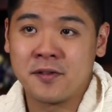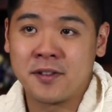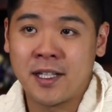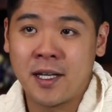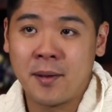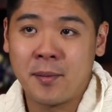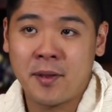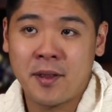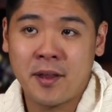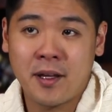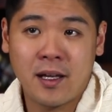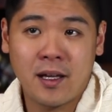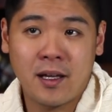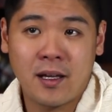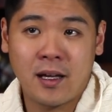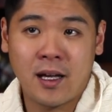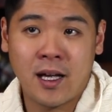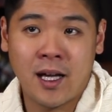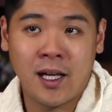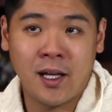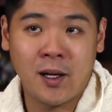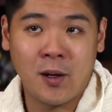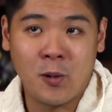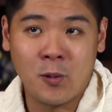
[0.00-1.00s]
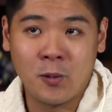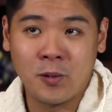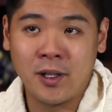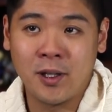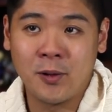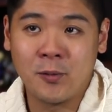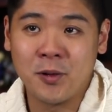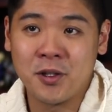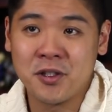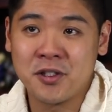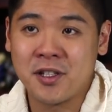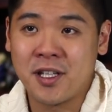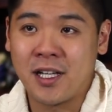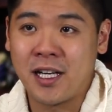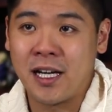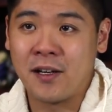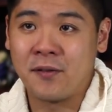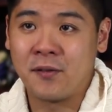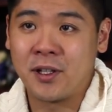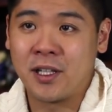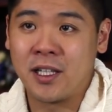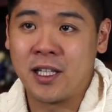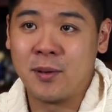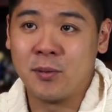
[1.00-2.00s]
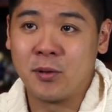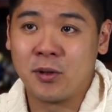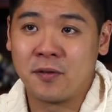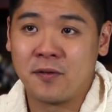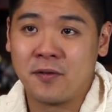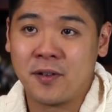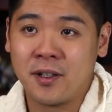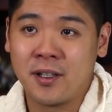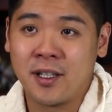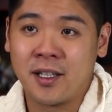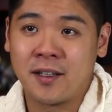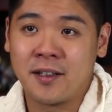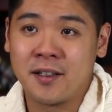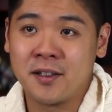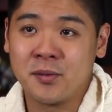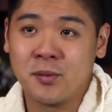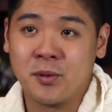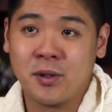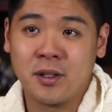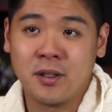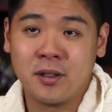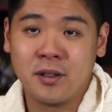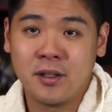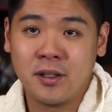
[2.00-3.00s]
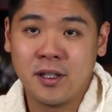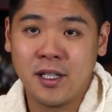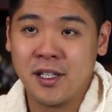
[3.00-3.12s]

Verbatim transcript: of depth. I only wish that every keyboard felt like this one.